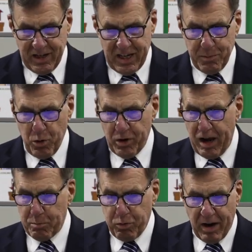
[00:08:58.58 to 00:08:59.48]
He poured
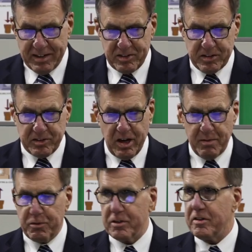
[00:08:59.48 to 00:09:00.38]
out priceless
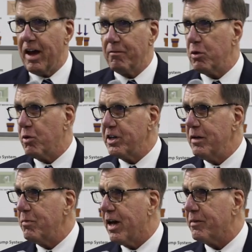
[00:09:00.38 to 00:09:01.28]
comfort to everyone he
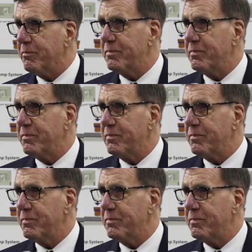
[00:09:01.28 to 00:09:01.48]
met.